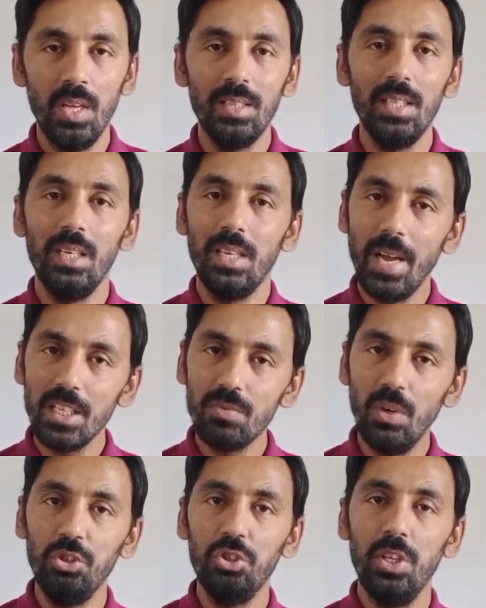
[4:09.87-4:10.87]
The
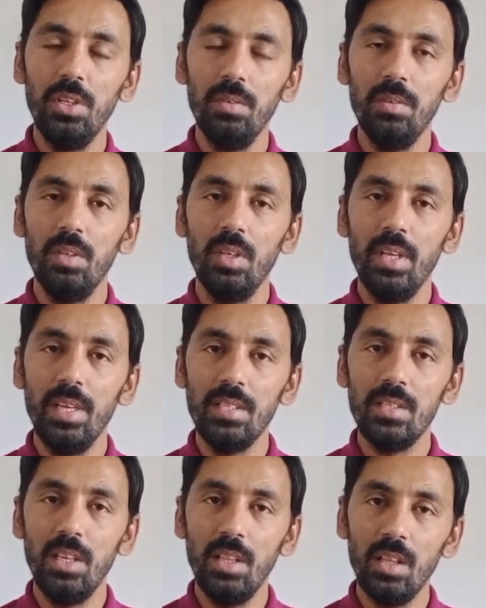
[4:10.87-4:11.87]
dysfunctioning
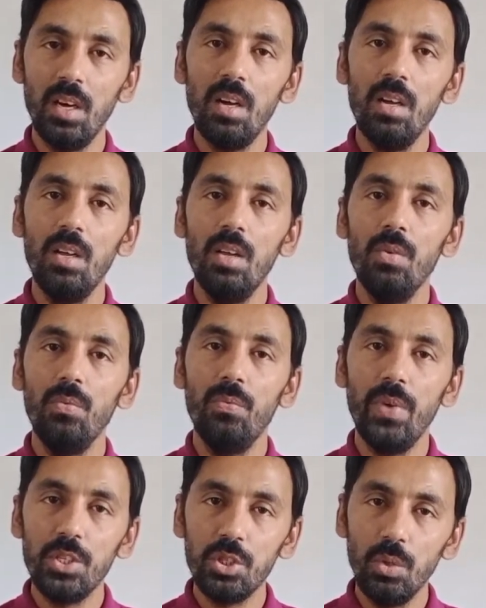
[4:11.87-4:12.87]
is in the
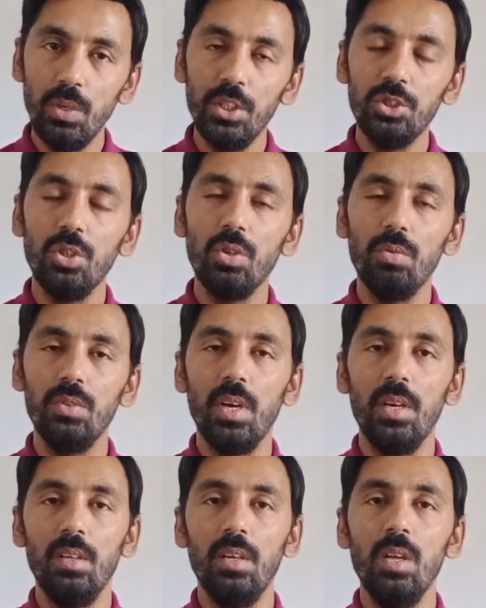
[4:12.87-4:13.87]
vasculature of the
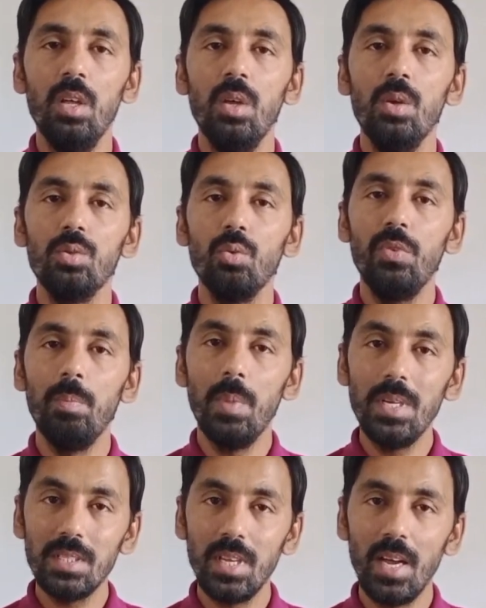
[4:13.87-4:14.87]
retina. So we
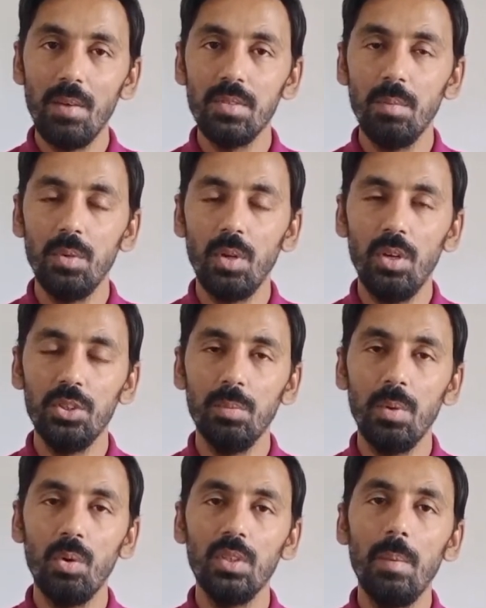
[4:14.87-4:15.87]
must have some knowledge
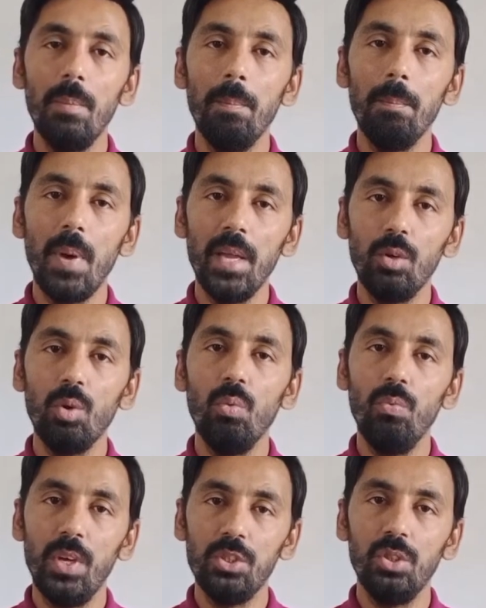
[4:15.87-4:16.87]
about the
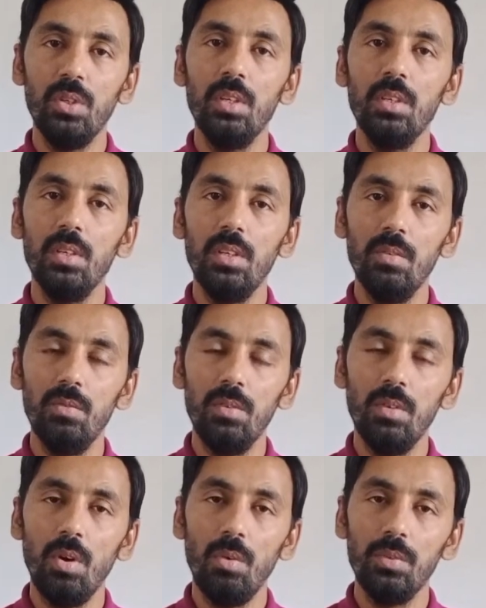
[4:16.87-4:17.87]
microvascular
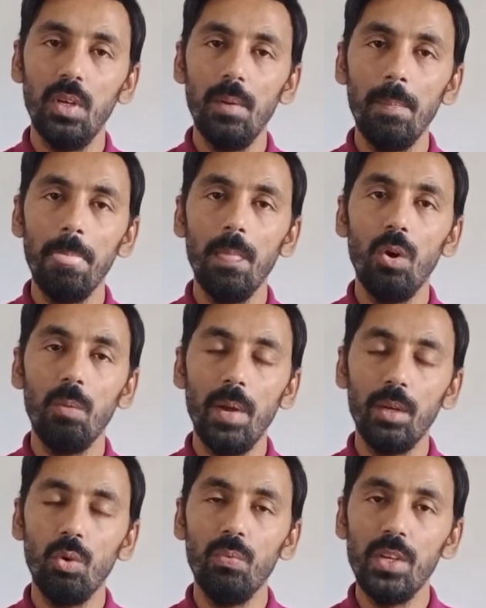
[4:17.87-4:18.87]
or
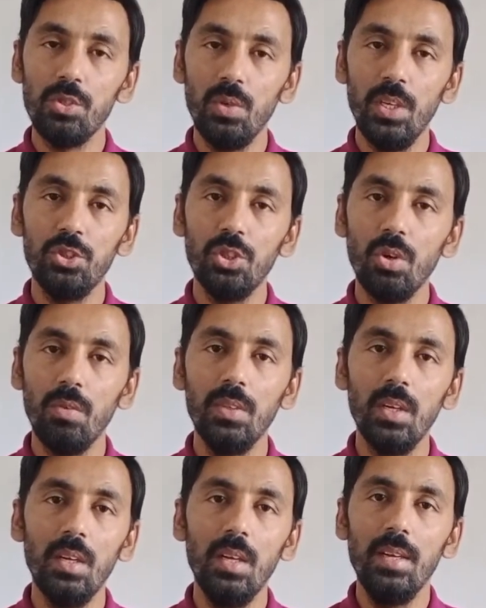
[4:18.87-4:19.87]
microvasculature of
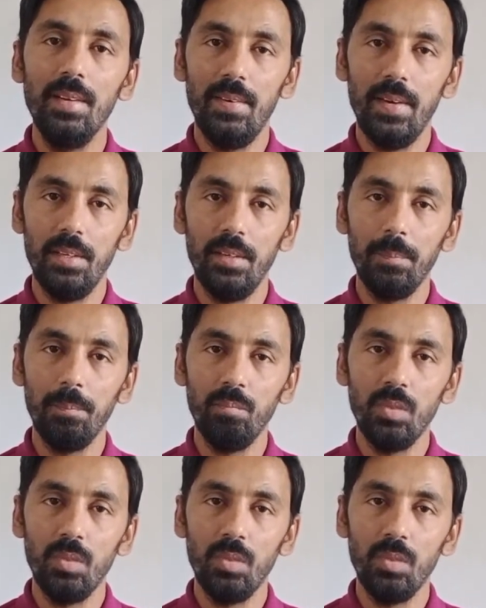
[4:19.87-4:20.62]
the retina.